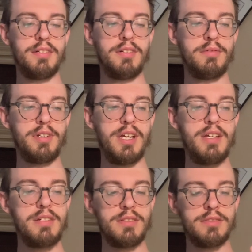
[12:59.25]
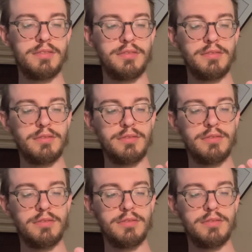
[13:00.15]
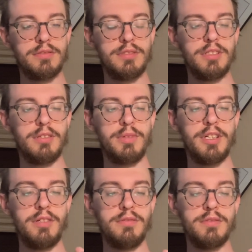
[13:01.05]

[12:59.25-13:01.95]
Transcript: Okay, there we go.